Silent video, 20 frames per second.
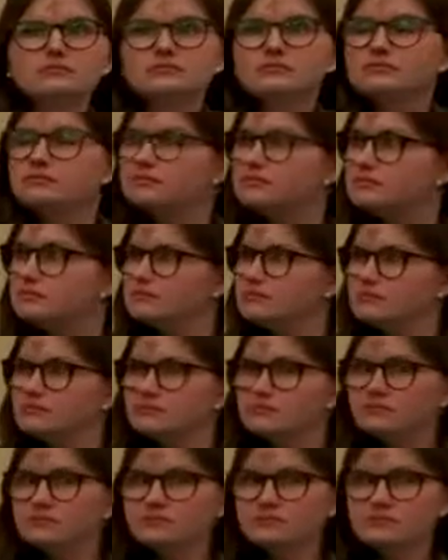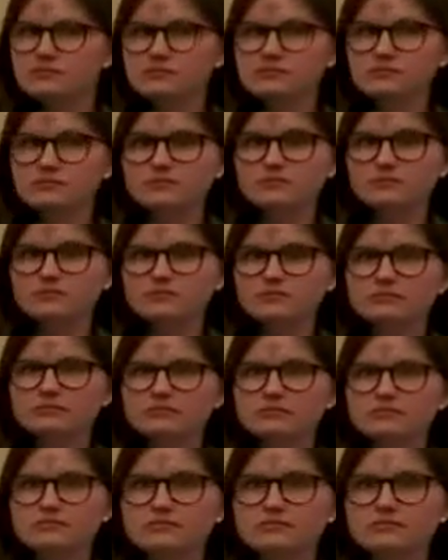
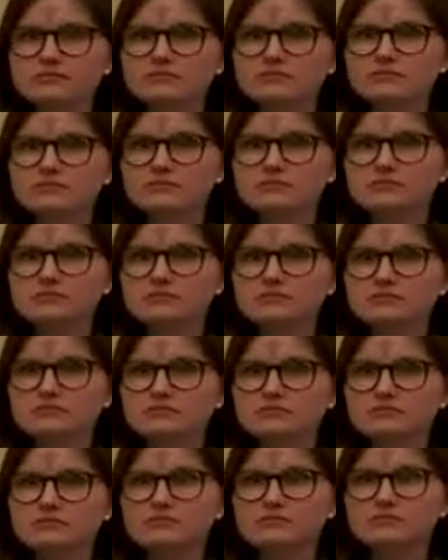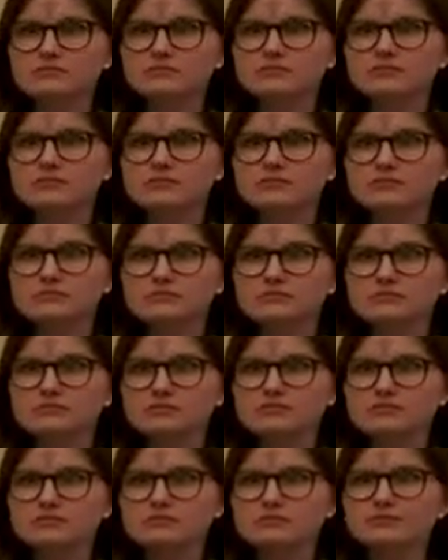
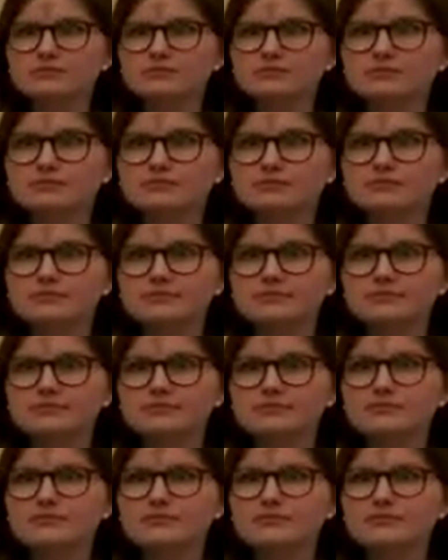No words are spoken by the person on screen.